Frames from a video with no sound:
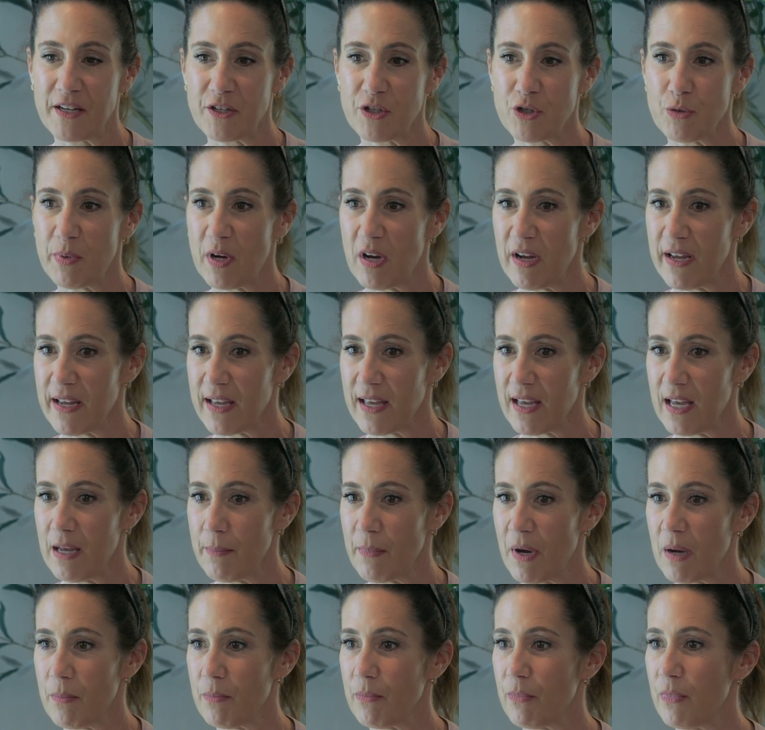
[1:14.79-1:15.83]
Dubai came
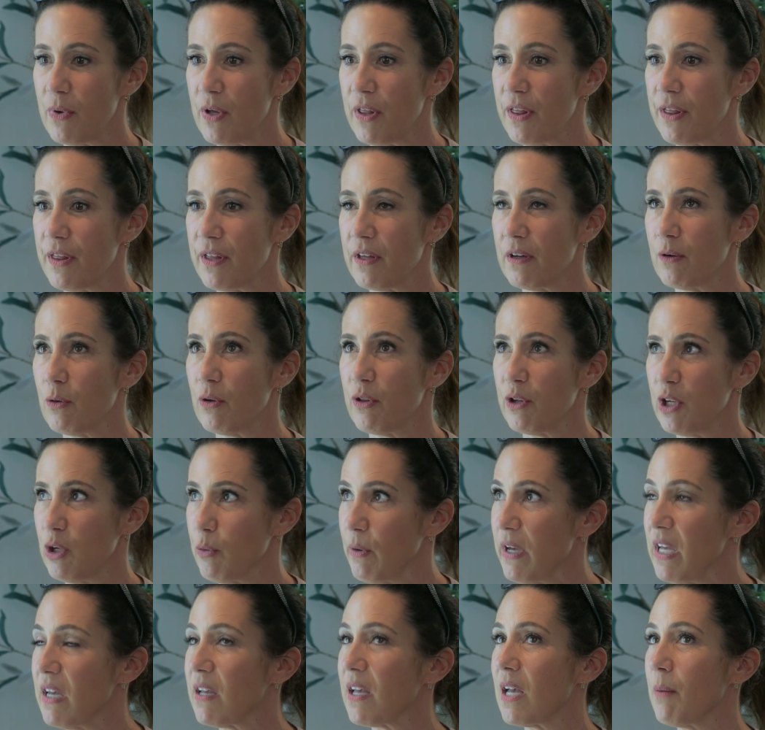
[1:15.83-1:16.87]
up with, or the
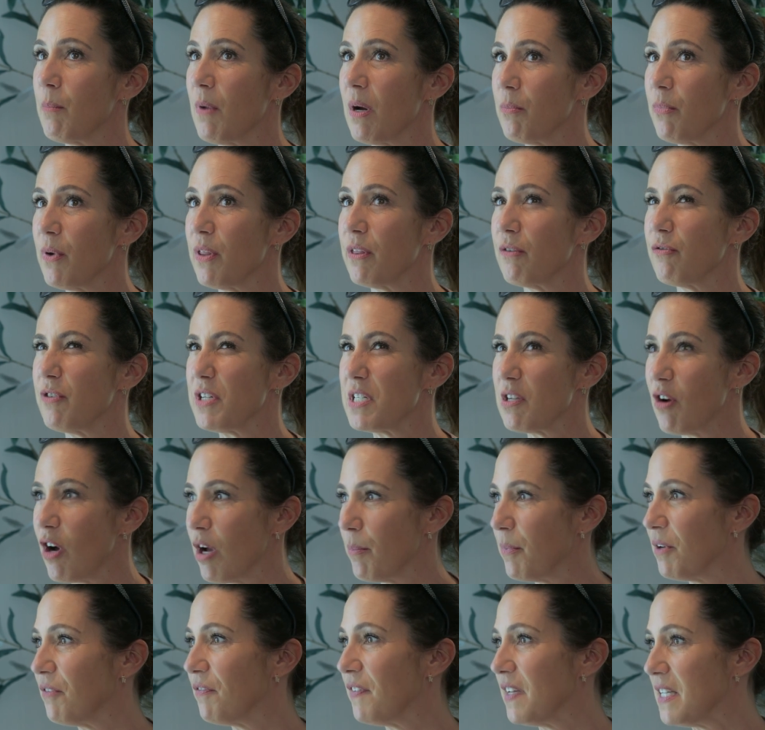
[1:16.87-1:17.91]
UAE came up with a
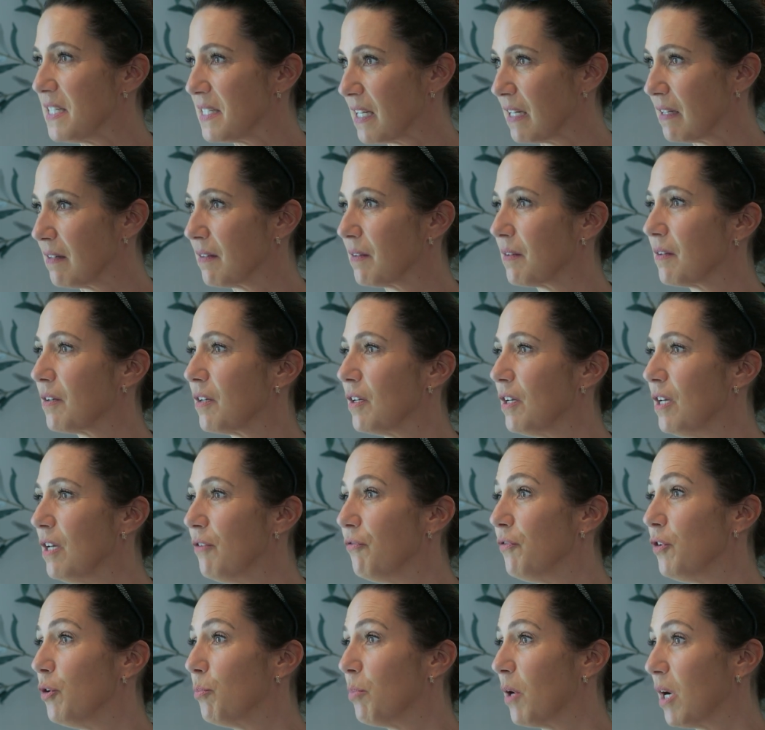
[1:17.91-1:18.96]
retirement visa
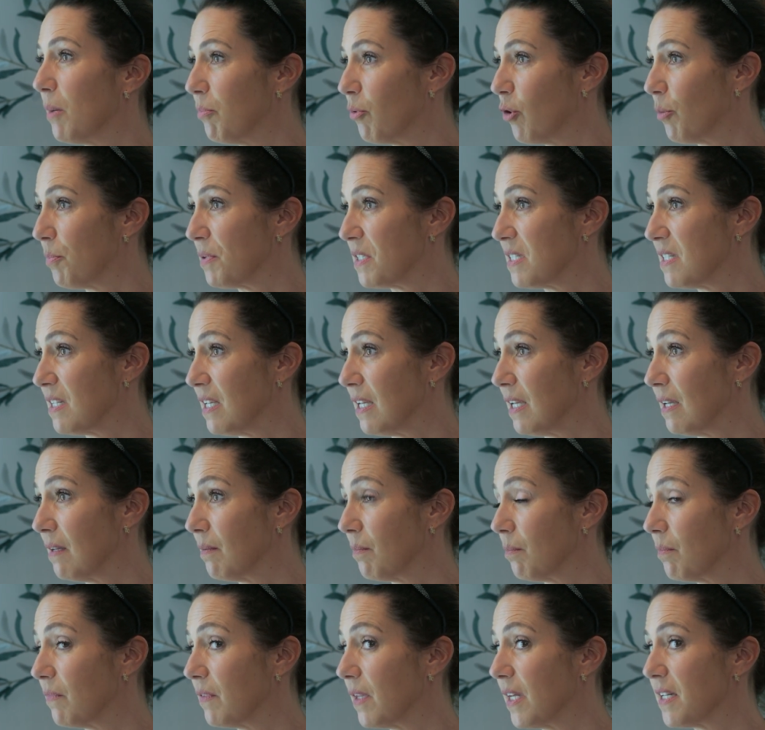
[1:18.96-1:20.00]
if you buy property
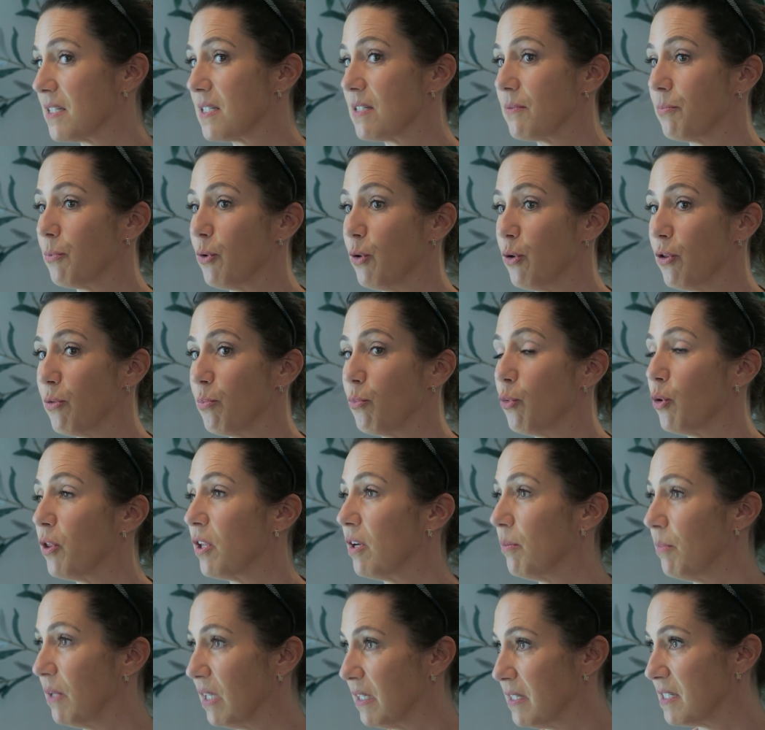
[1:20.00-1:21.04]
that's worth more
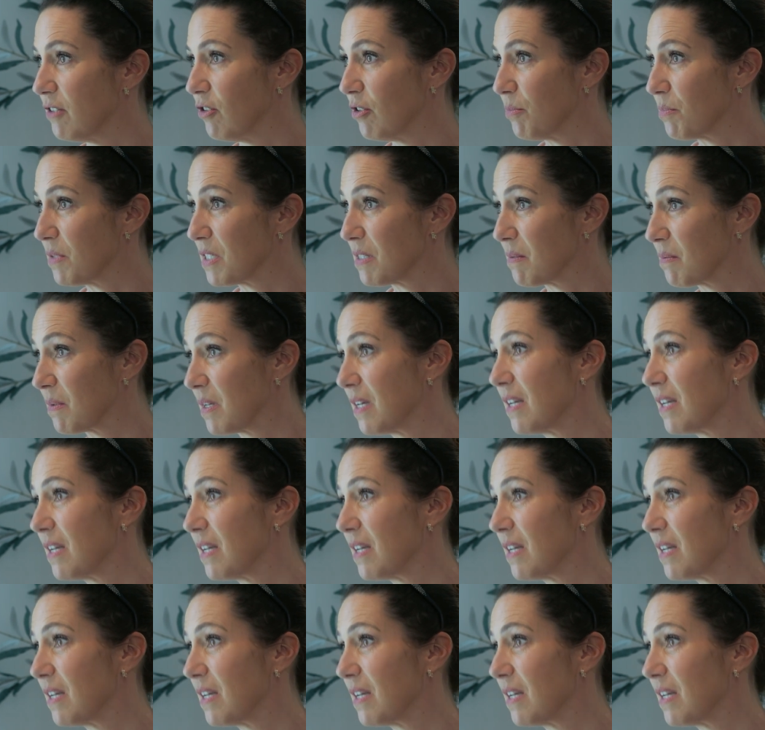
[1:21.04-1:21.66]
than $1 million dirhams.